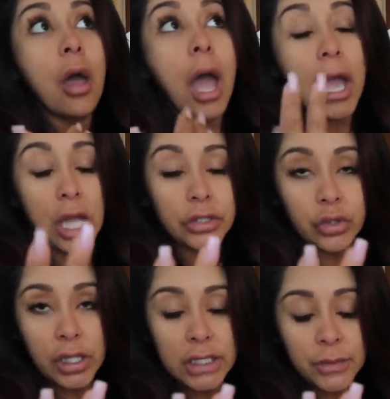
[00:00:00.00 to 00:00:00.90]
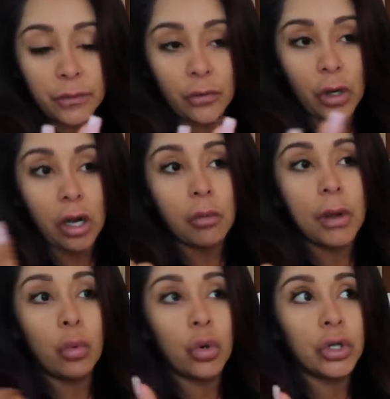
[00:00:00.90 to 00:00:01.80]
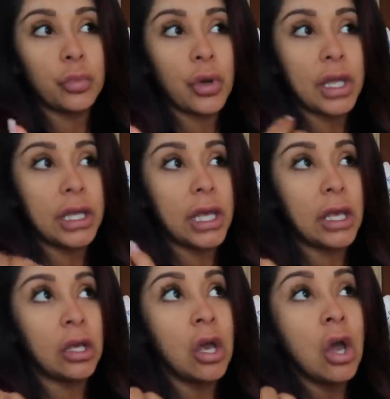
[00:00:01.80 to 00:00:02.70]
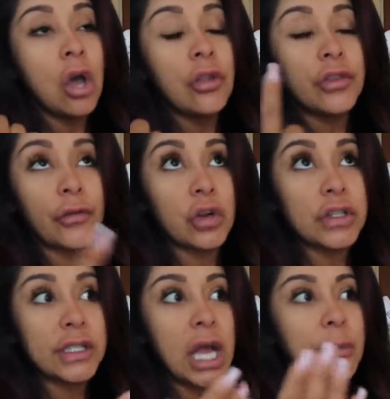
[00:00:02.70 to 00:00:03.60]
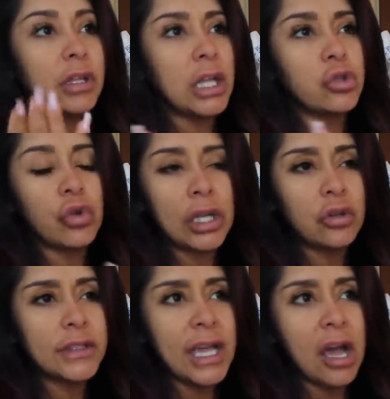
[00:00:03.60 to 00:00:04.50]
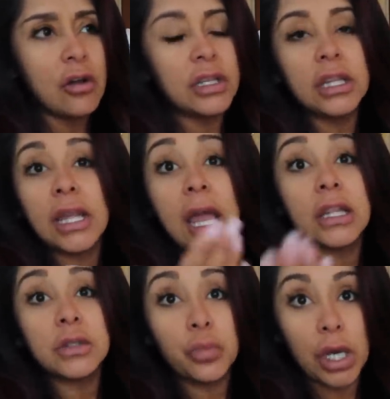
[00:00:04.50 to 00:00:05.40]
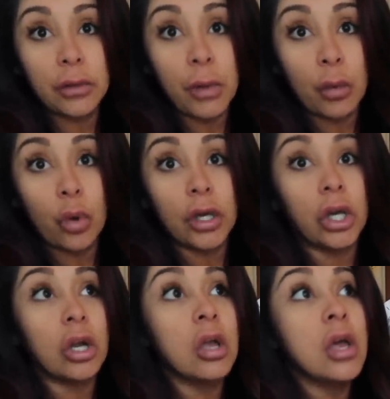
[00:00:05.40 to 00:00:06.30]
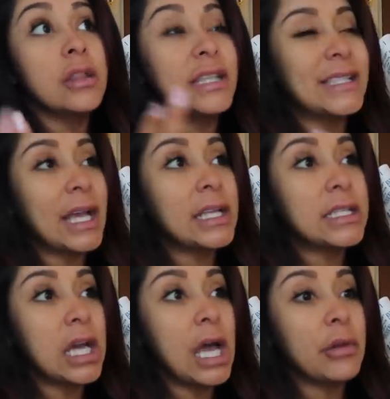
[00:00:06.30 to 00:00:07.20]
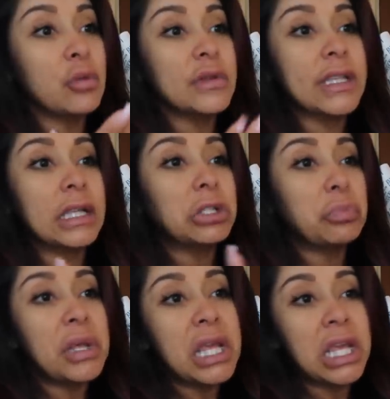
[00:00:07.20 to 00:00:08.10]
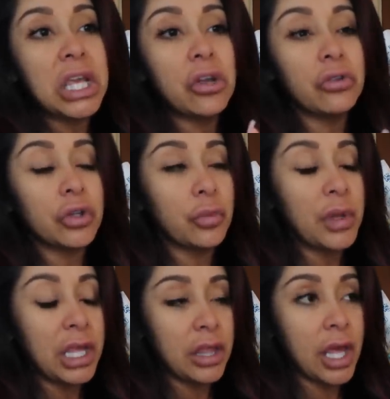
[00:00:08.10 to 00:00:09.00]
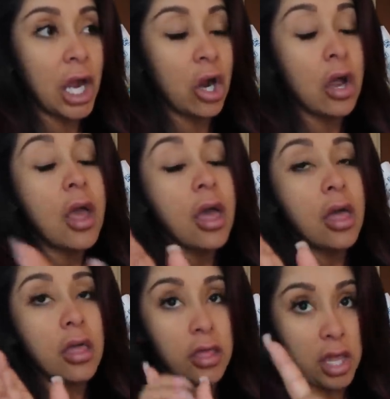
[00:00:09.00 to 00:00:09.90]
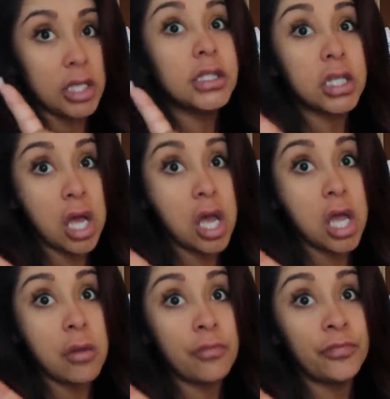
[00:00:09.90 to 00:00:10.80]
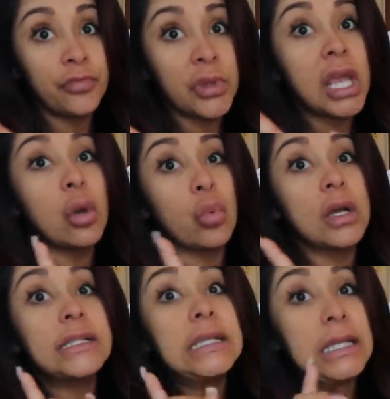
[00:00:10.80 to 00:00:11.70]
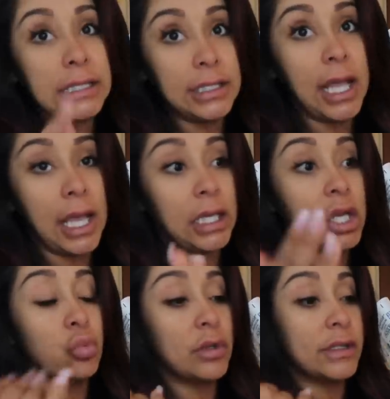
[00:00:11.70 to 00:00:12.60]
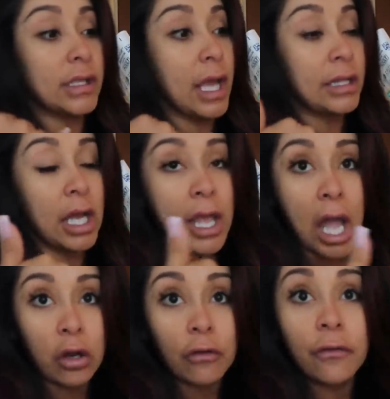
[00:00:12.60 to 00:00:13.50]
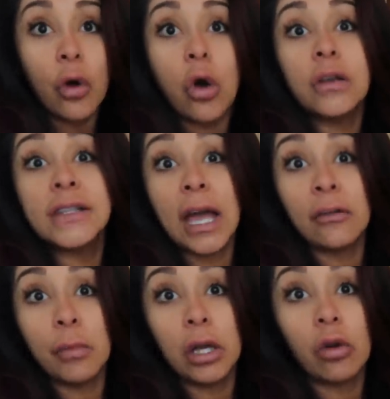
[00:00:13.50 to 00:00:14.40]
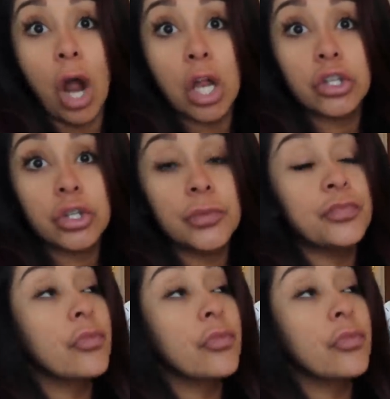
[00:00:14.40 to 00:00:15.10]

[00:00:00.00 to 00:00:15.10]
I had two kids before. My water breaking, the first time it like trickled out and then they had to break my water. The second time it was like a little pee here, a little pee there. This time, it was insane. It was like Niagara Falls out of my crotch.